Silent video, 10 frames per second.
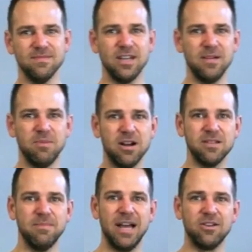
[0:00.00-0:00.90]
Right? Pardon
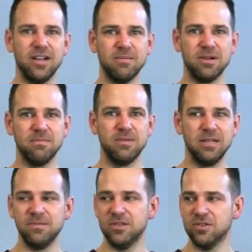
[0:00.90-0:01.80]
the bad grammar,
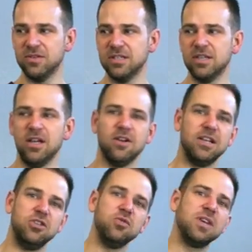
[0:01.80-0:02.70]
but the truth is,
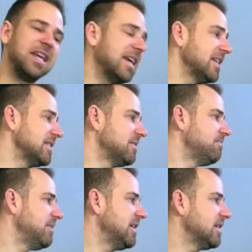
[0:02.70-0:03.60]
right, you can't
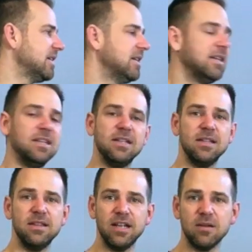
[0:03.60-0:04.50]
make
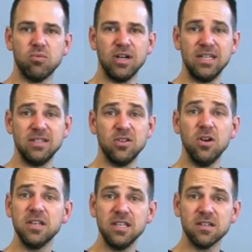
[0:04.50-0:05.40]
their brains
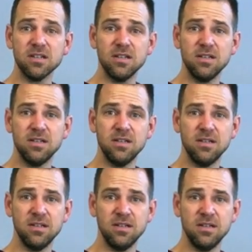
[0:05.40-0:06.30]
hookier,
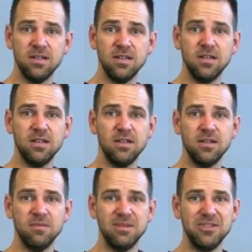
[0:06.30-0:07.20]

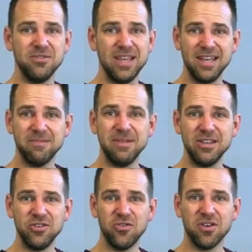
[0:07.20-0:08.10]
but you can
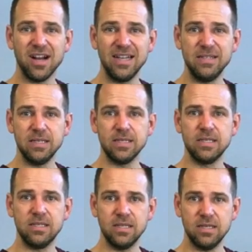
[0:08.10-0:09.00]
make your ideas
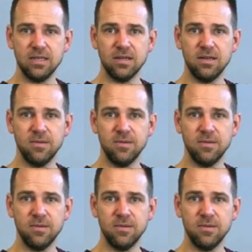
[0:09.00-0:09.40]
stickier.